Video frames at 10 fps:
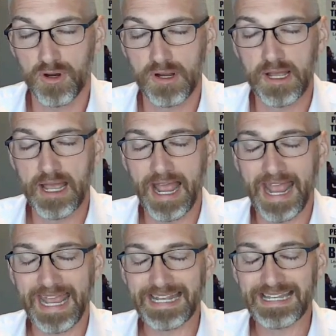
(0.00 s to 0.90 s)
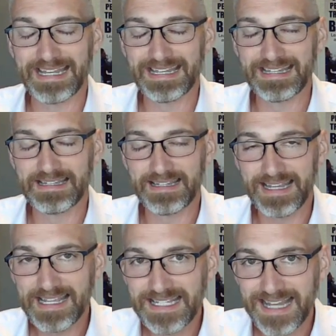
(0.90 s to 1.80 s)
for. It
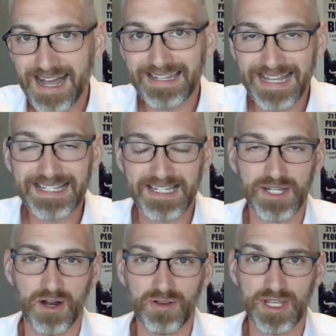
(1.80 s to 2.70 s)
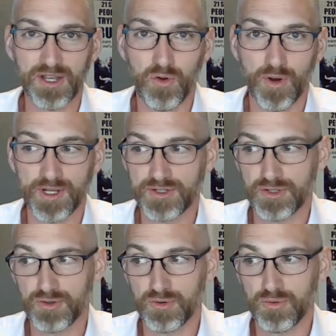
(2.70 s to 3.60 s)
is not necessarily going
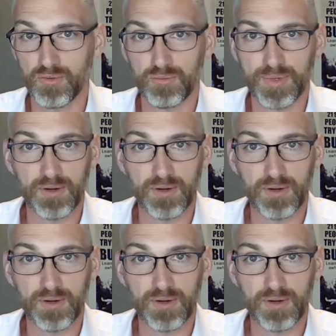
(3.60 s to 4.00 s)
to